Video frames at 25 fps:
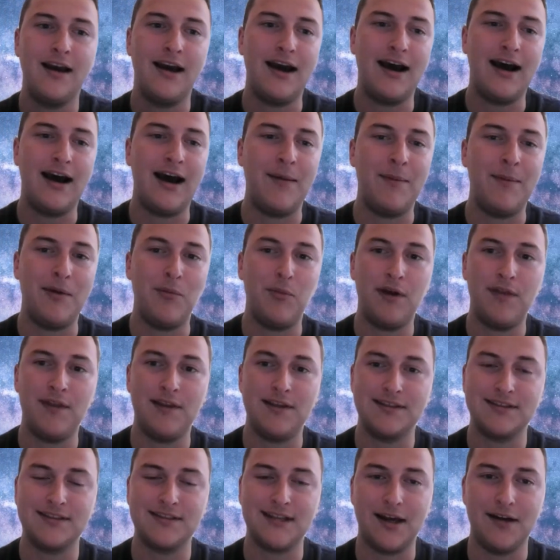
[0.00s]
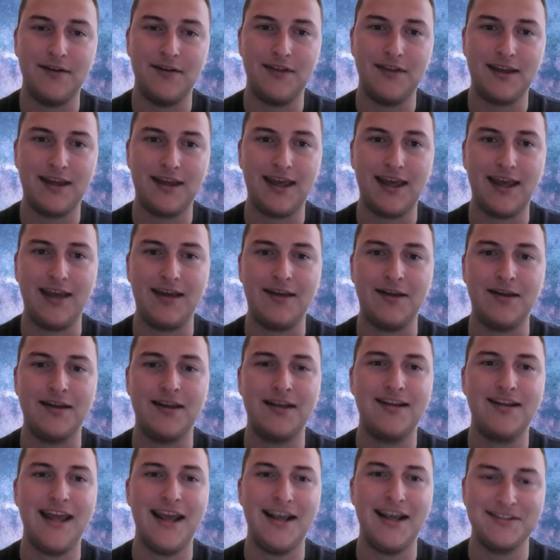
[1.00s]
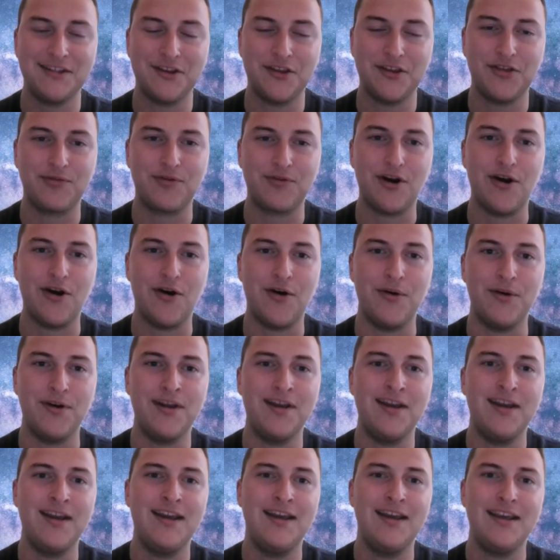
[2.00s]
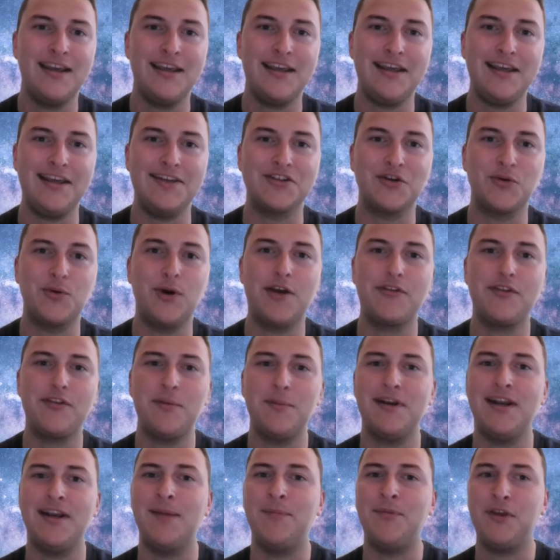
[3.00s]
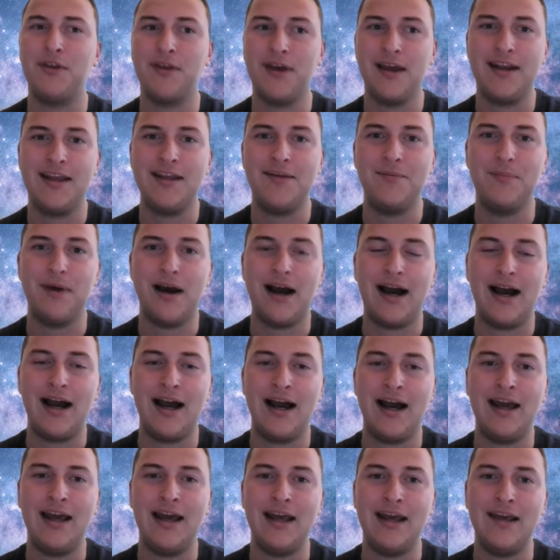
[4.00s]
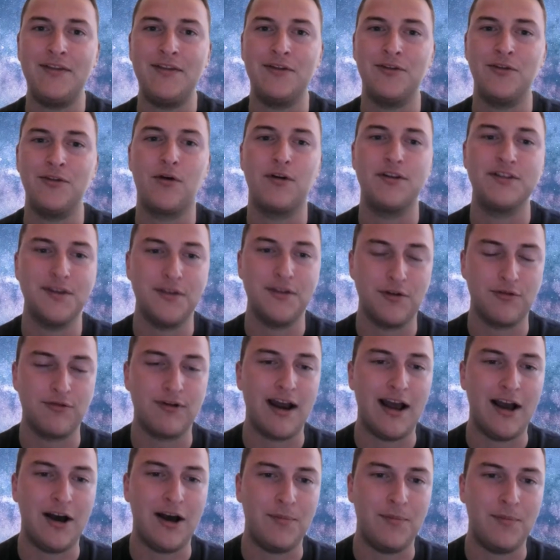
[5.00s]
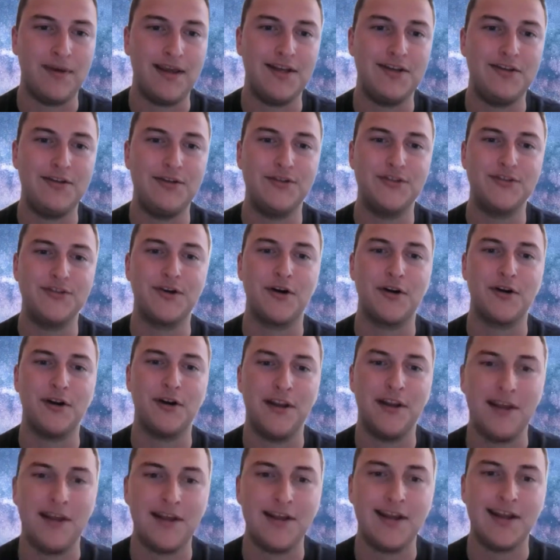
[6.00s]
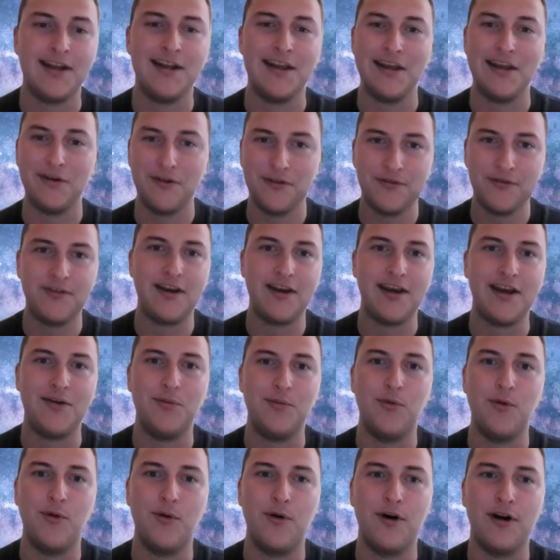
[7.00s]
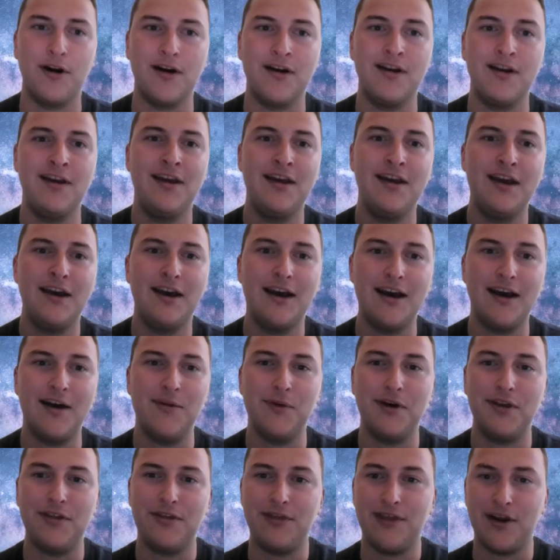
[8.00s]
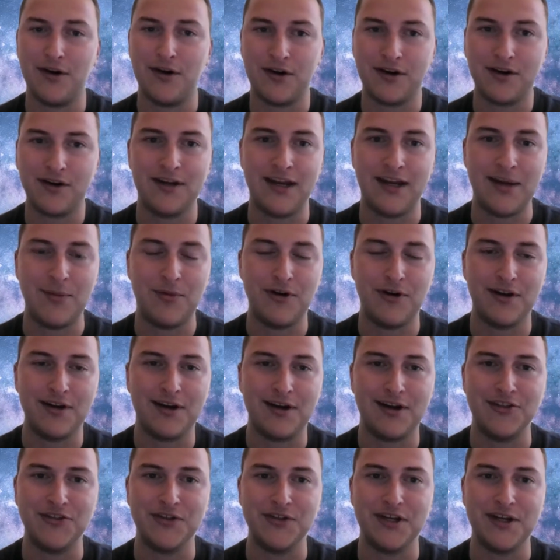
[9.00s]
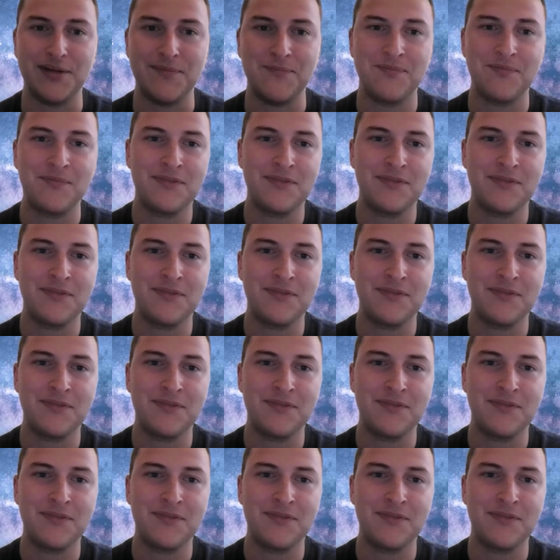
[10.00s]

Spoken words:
And when the son of the king takes the throne, he is quickly manipulated by the lords of the realm into starting an ill-fated war with their neighboring country.